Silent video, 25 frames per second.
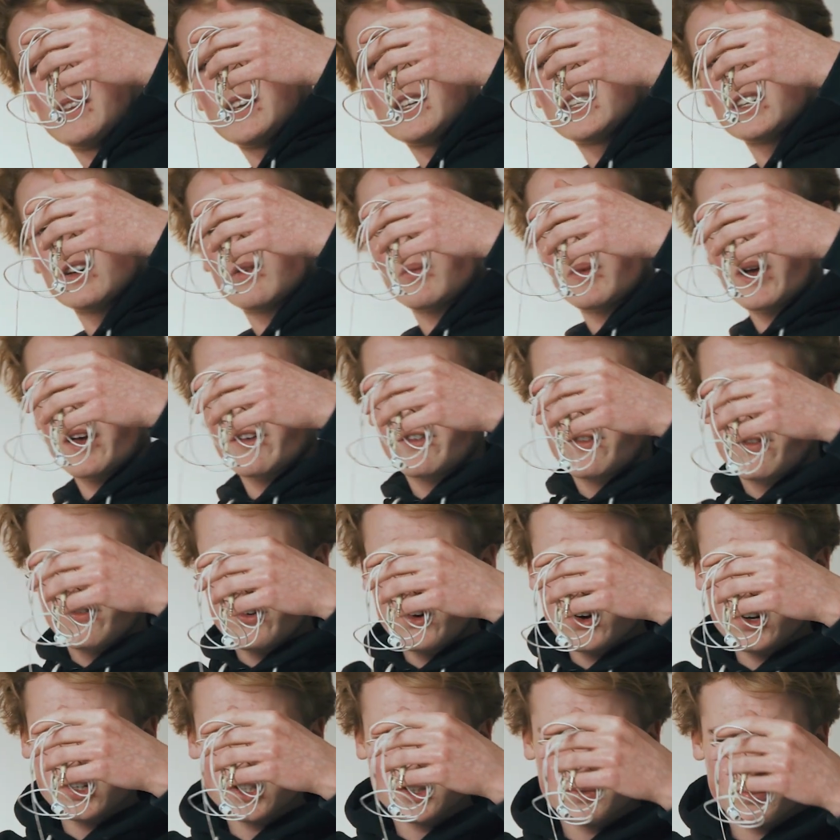These are my
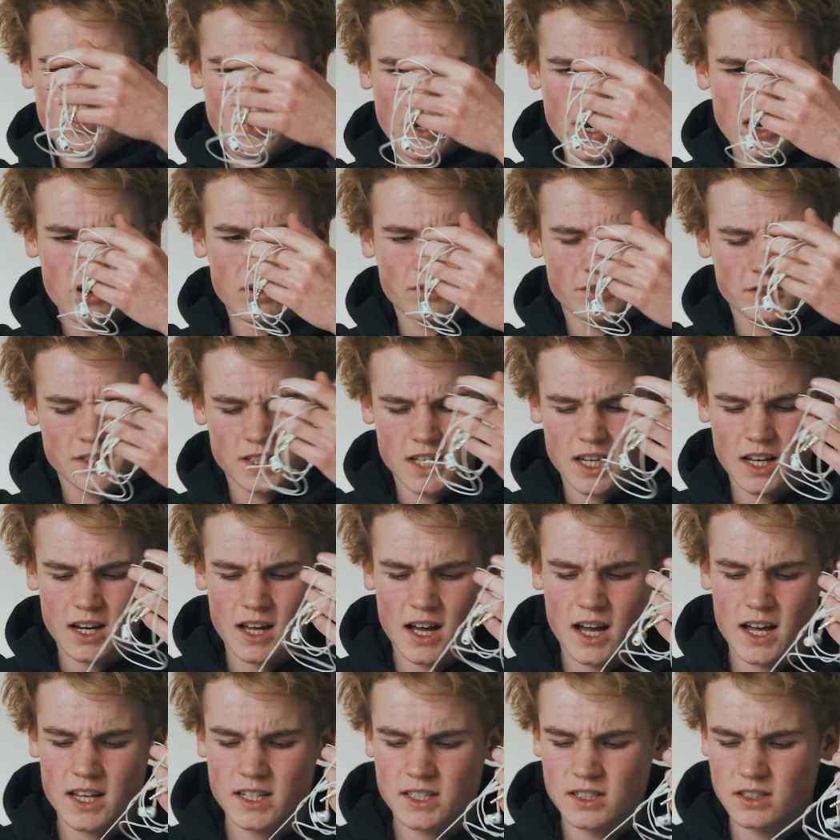first pair of
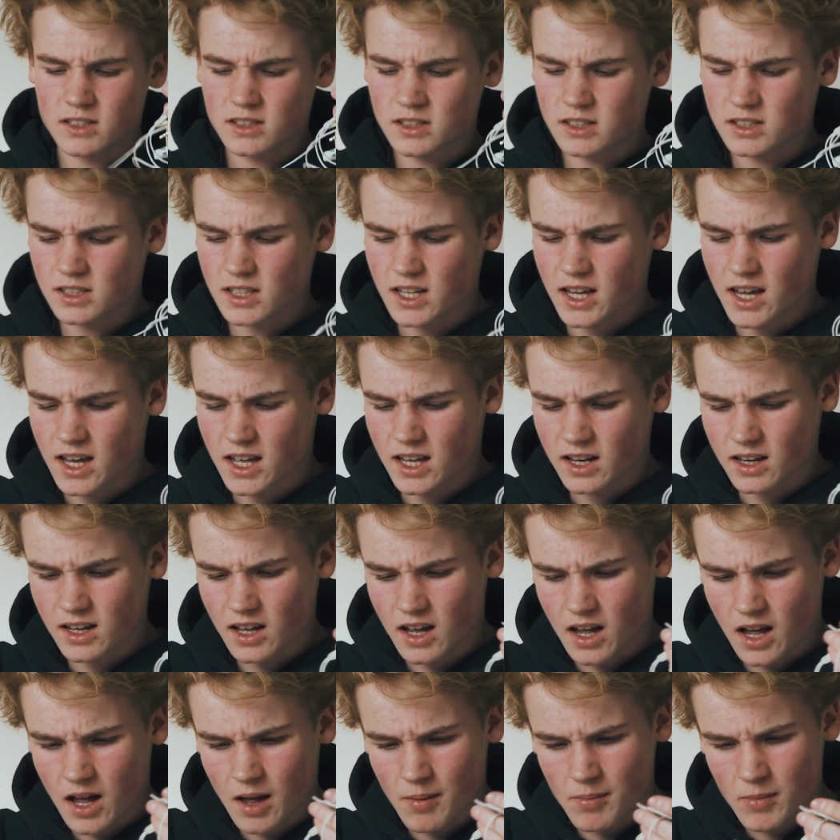Sennheisers, and
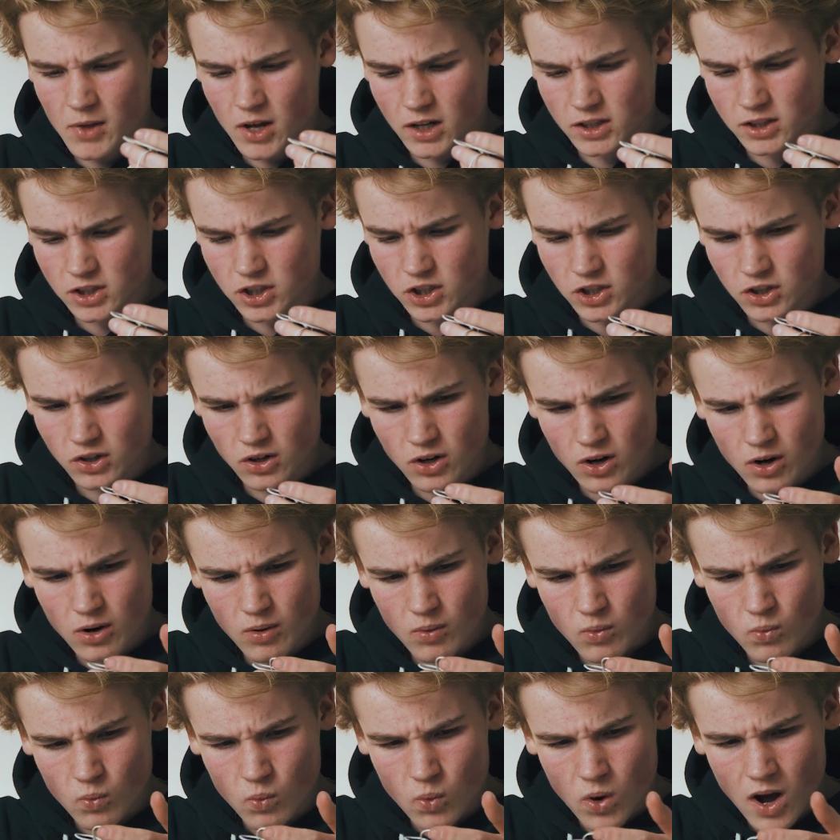I'm not sure
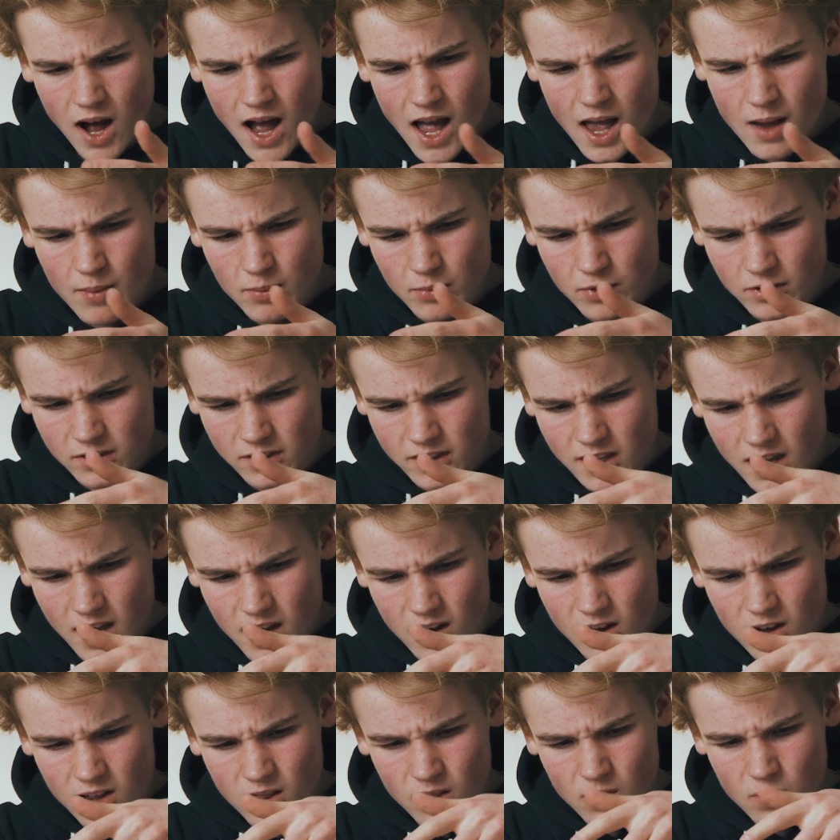why, but
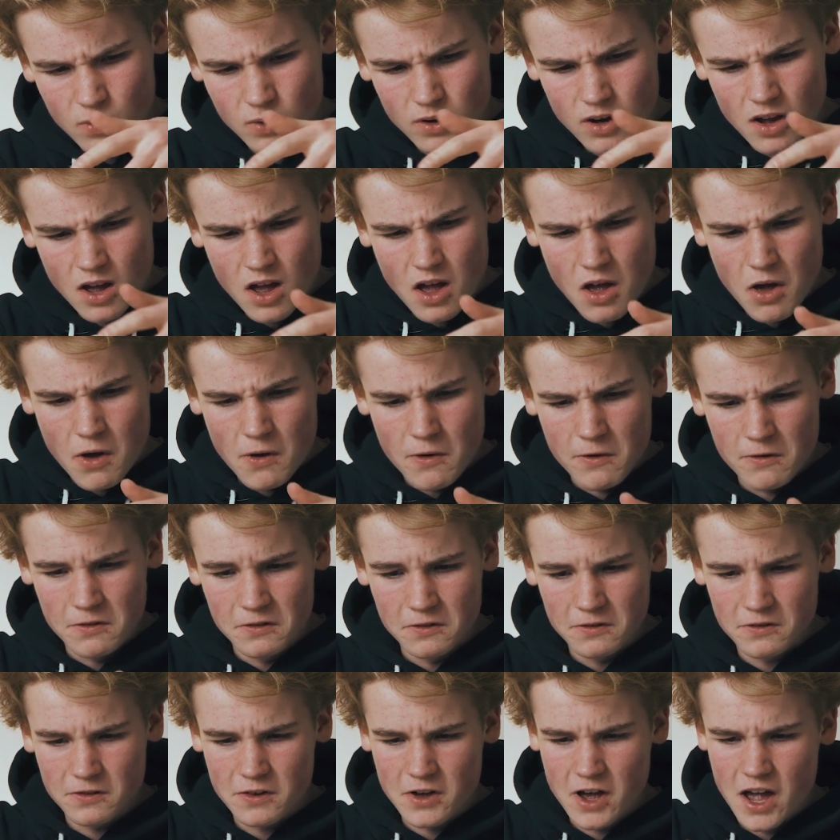they look
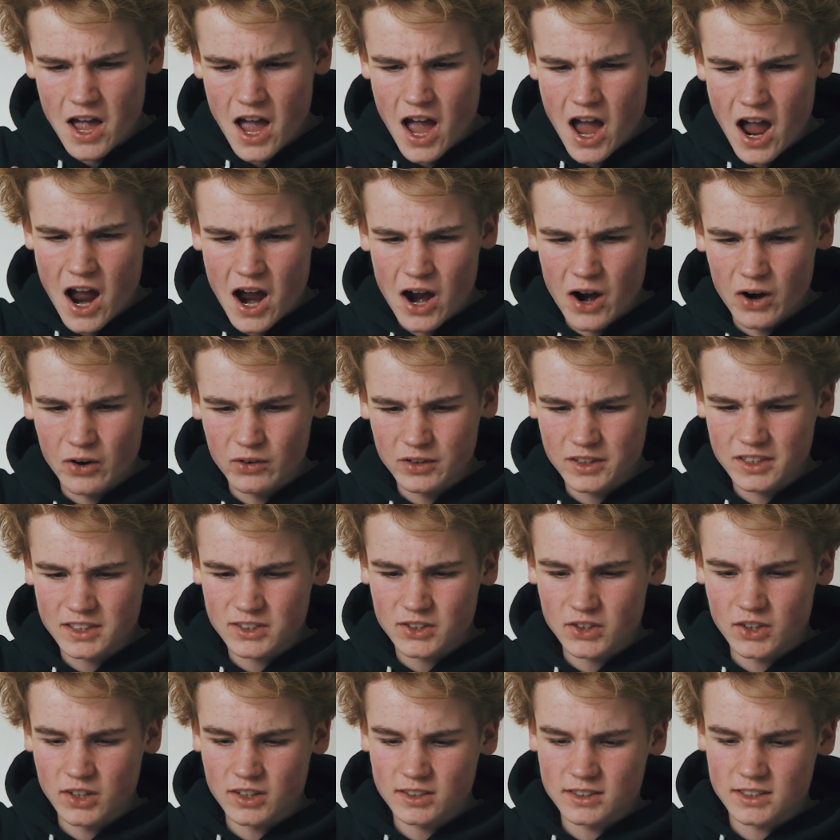very
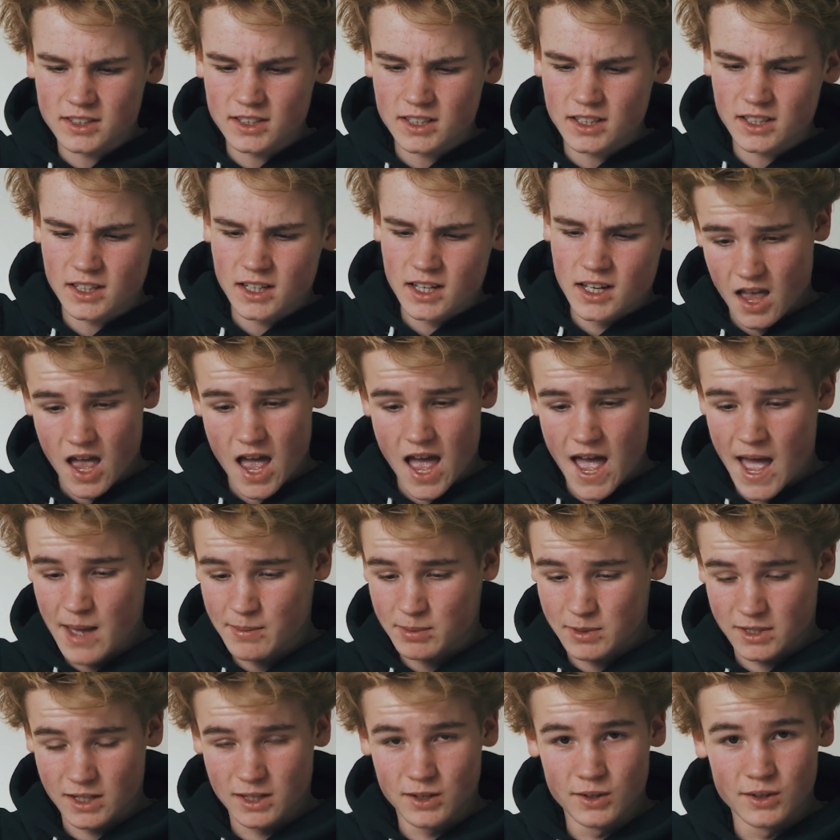dirty.
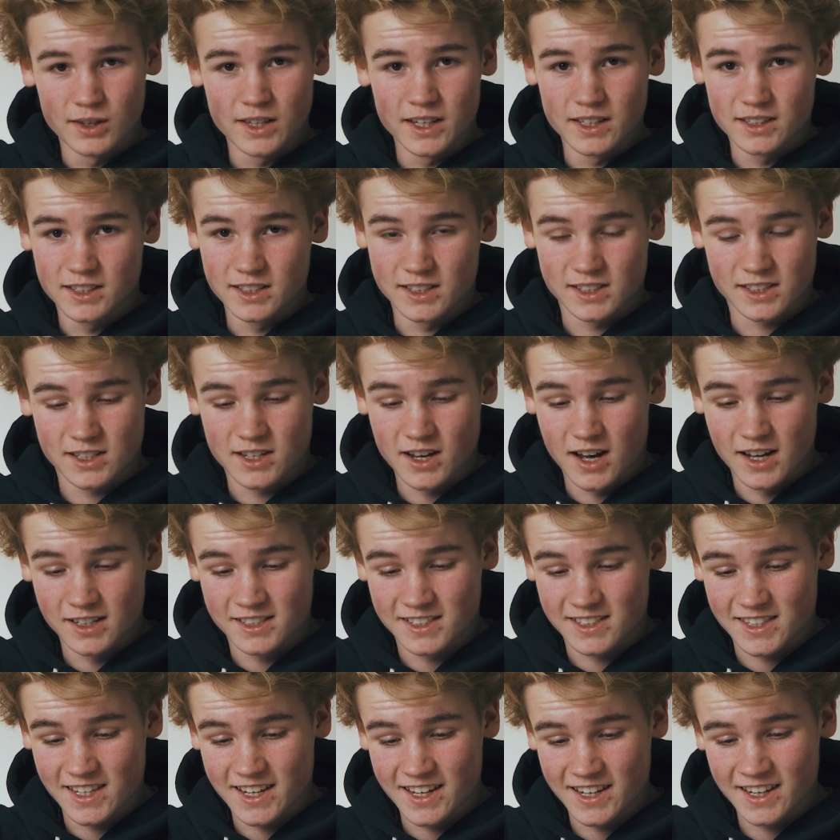Absolutely
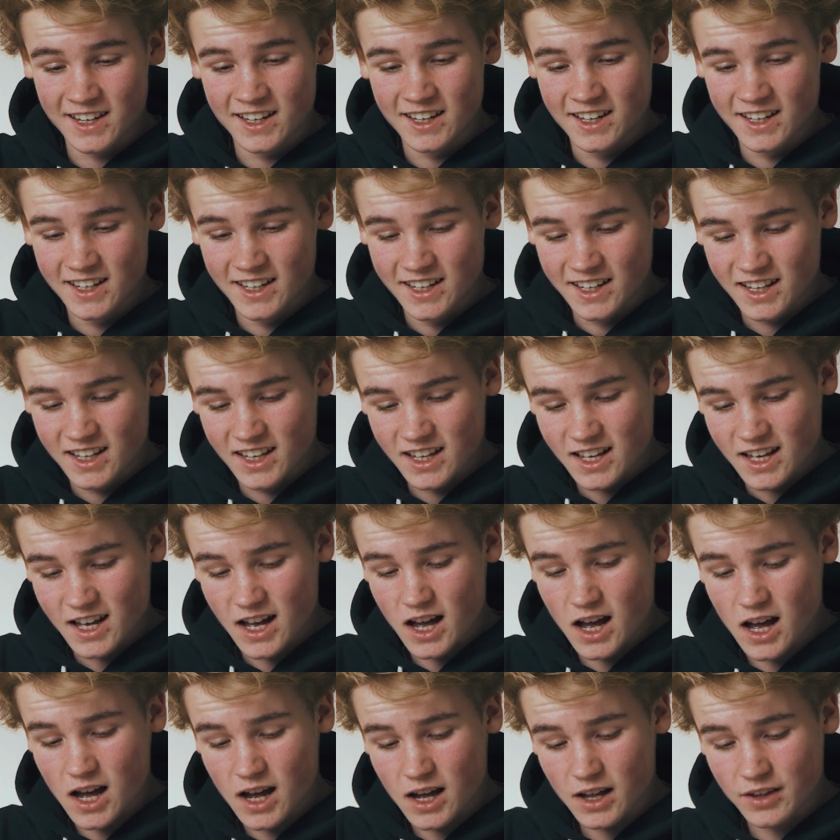disgusting.
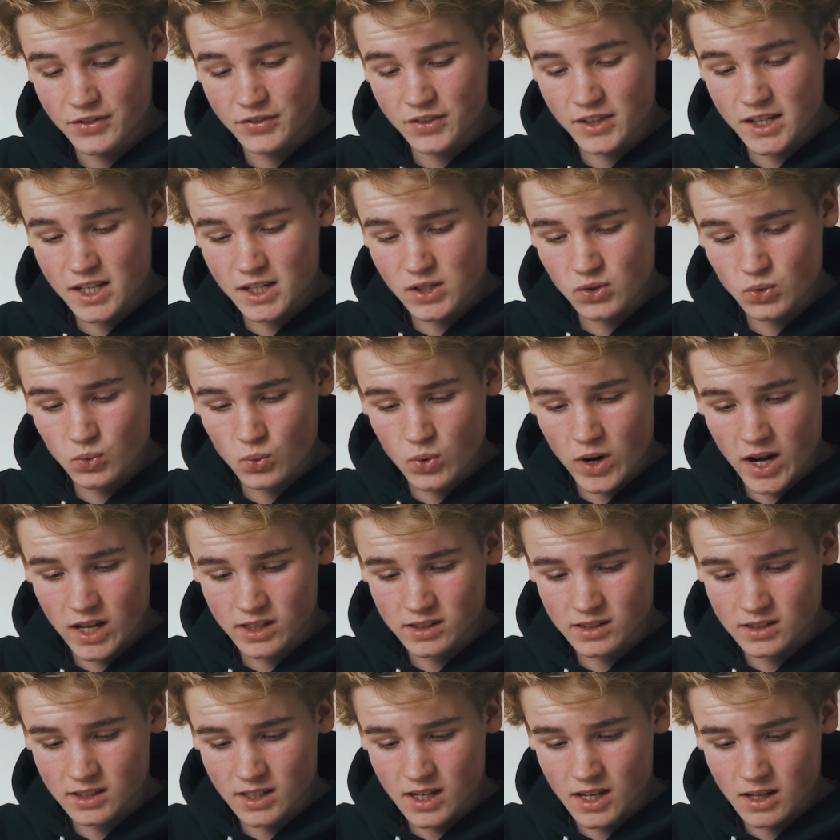These
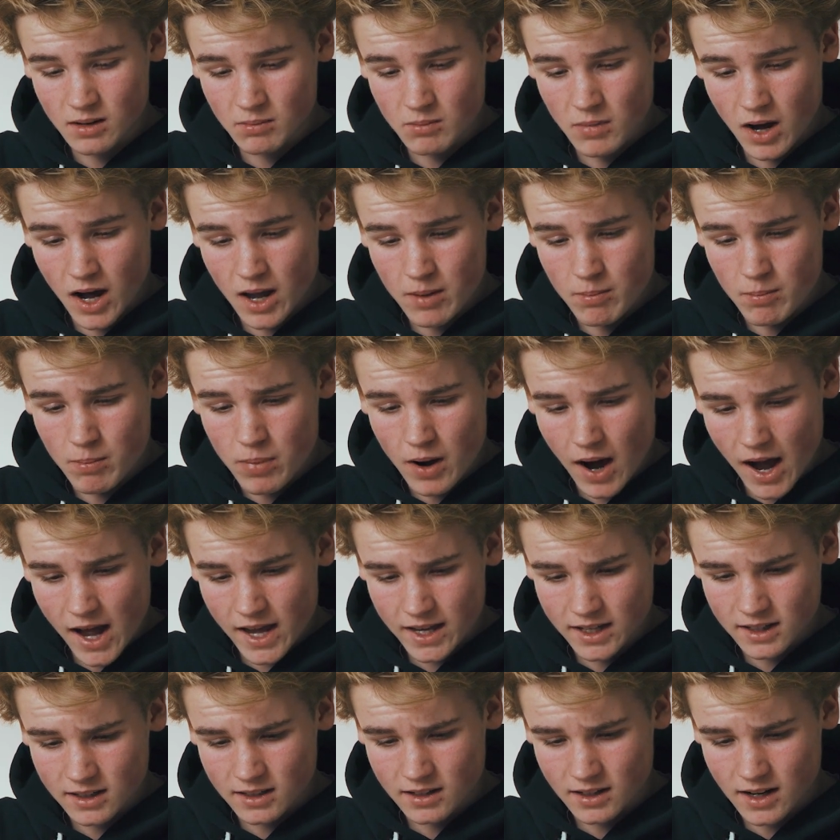went in my
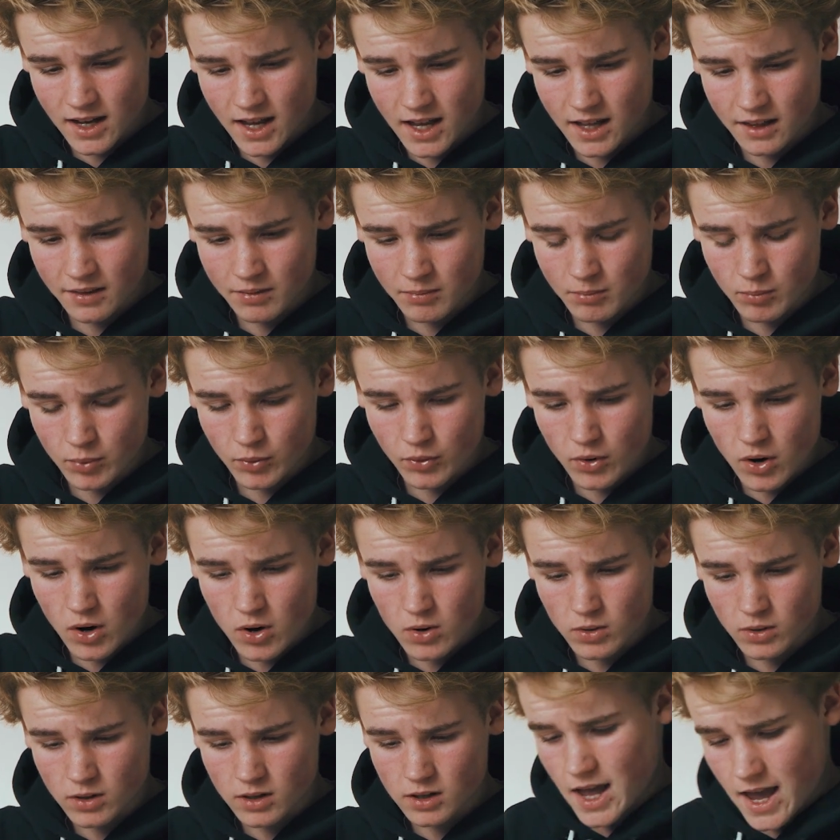bike and
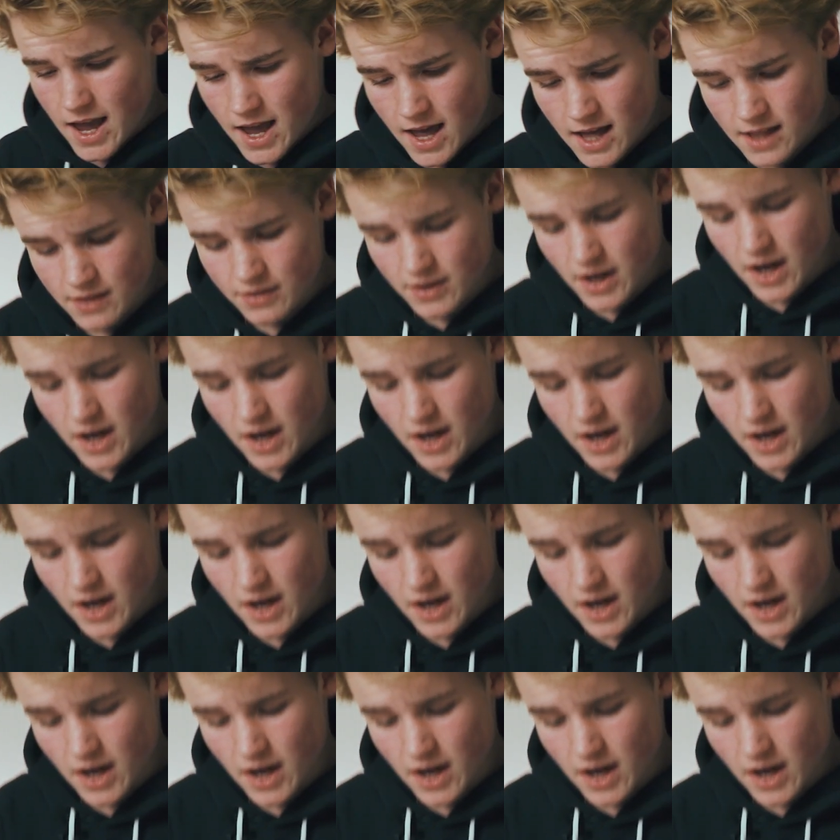broke, and